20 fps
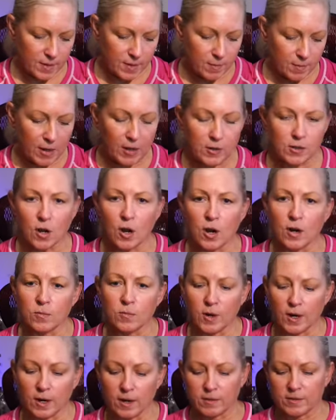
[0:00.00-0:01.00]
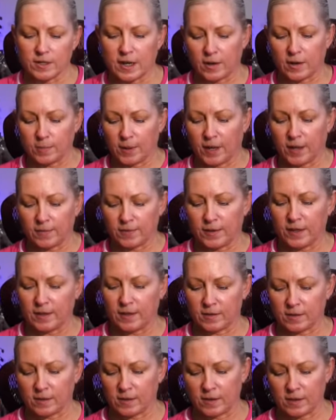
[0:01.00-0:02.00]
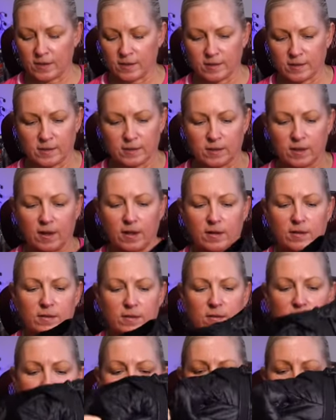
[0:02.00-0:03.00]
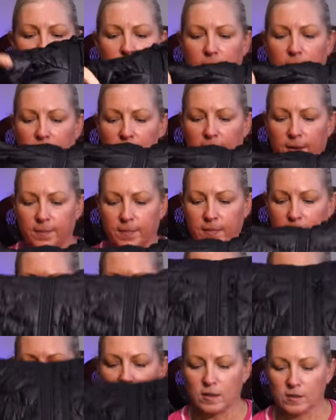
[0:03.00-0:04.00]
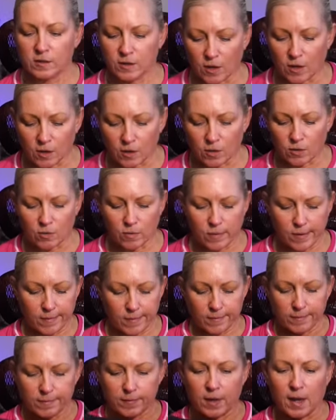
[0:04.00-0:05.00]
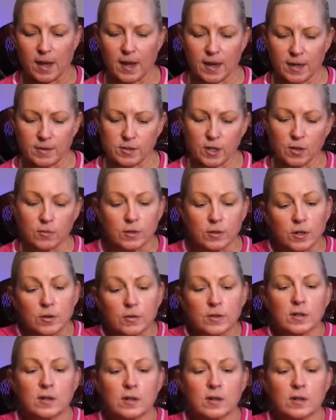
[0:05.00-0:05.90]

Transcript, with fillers: Mountain Hardwear down puffy. Sorry, this is not cooperating. So I don't know that